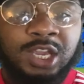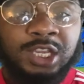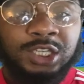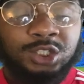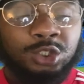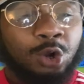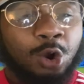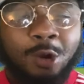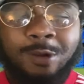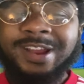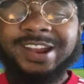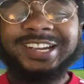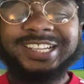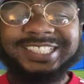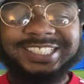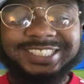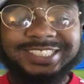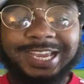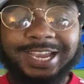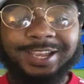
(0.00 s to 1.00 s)
Scoring the
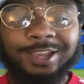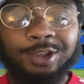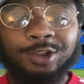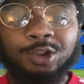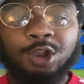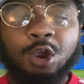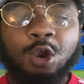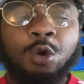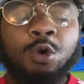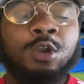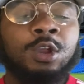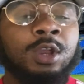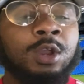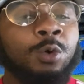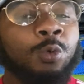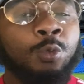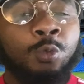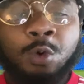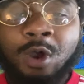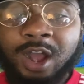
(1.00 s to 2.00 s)
second goal,
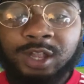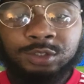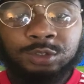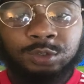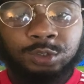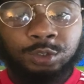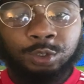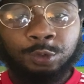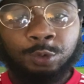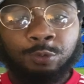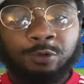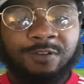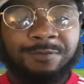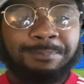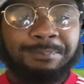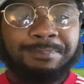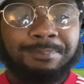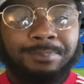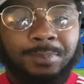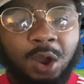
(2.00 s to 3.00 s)
1-2 with
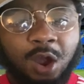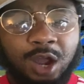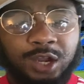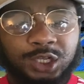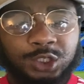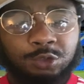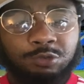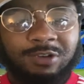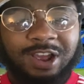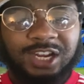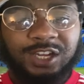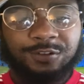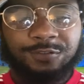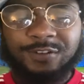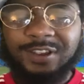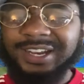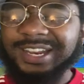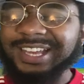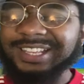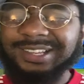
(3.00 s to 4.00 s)
Marcus
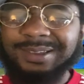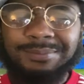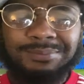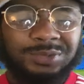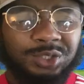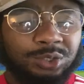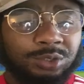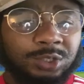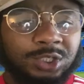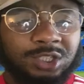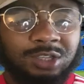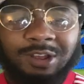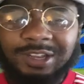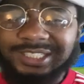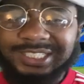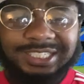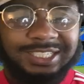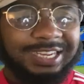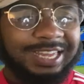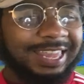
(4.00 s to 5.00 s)
Rashford, and then
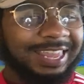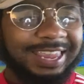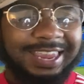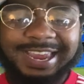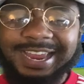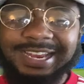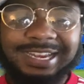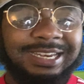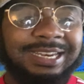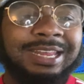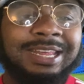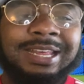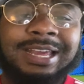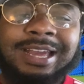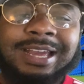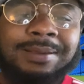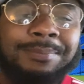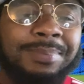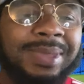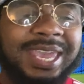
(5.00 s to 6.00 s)
slotting it in,
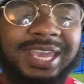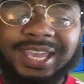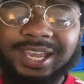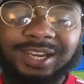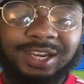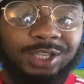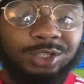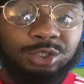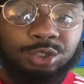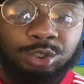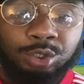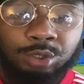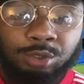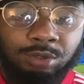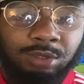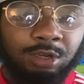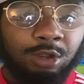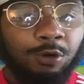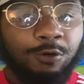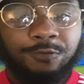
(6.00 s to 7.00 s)
making it
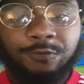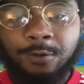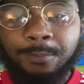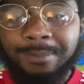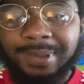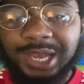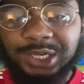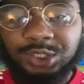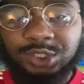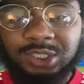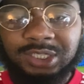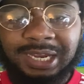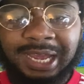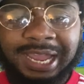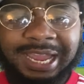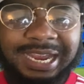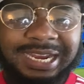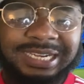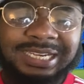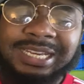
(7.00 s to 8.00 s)
2-0 for Manchester
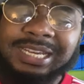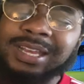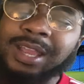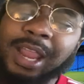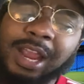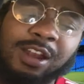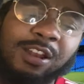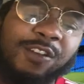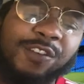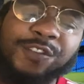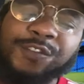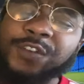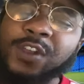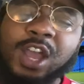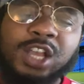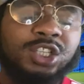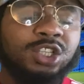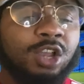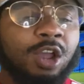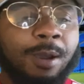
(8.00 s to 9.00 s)
United in the
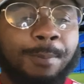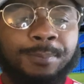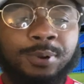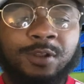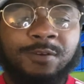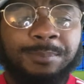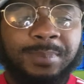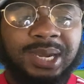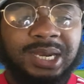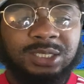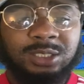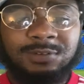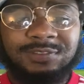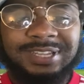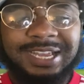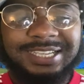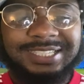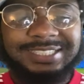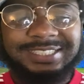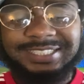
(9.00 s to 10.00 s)
first couple of minutes of
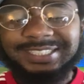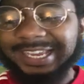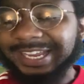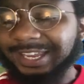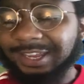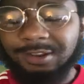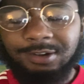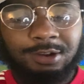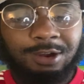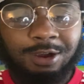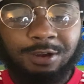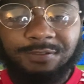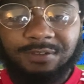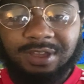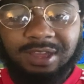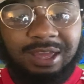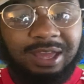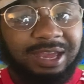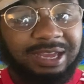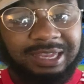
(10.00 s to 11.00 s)
that second half.
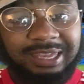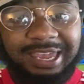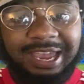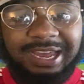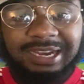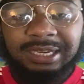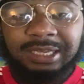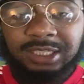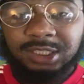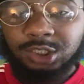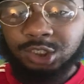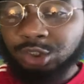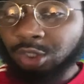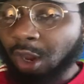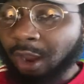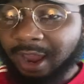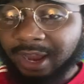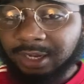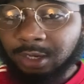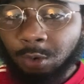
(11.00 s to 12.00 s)
Again,
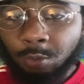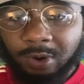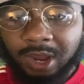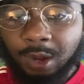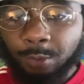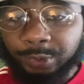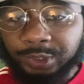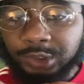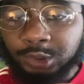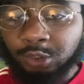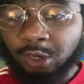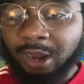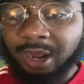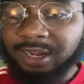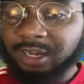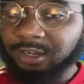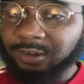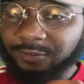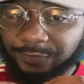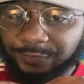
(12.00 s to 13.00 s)
starting the way we
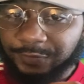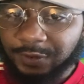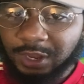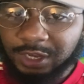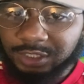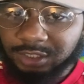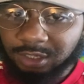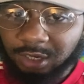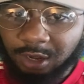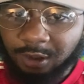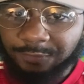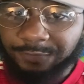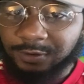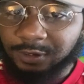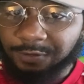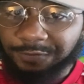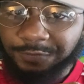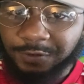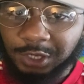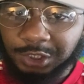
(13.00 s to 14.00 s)
started in the first half,
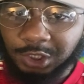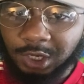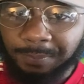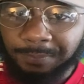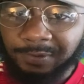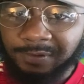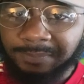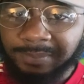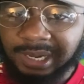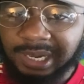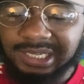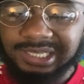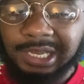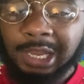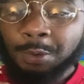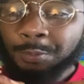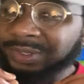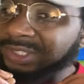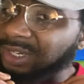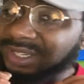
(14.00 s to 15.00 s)
in the first couple of minutes,
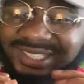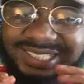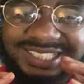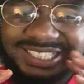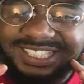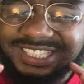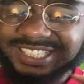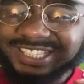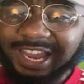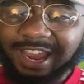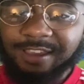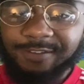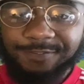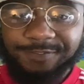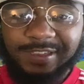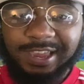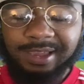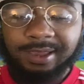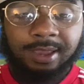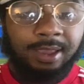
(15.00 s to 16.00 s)
we've done the same
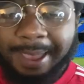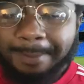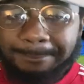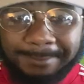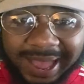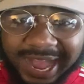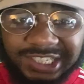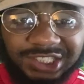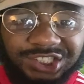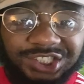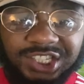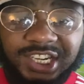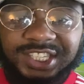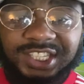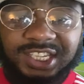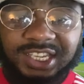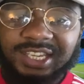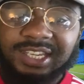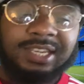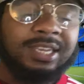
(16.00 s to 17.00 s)
thing. And Man
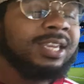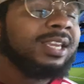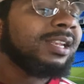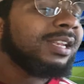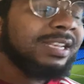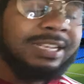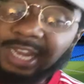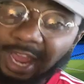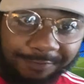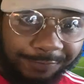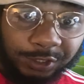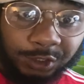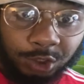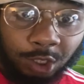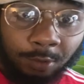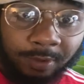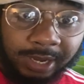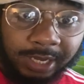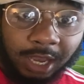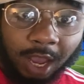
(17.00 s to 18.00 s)
City never
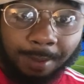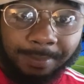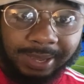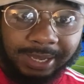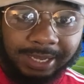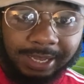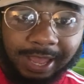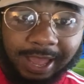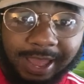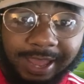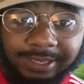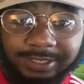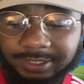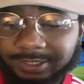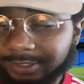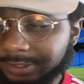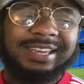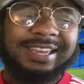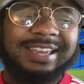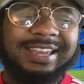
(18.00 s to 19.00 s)
saw it coming,
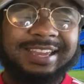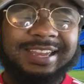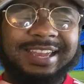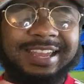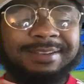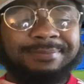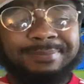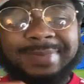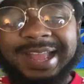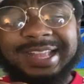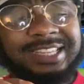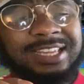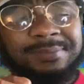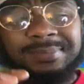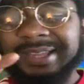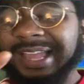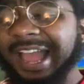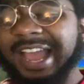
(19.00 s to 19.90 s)
guys. And man, them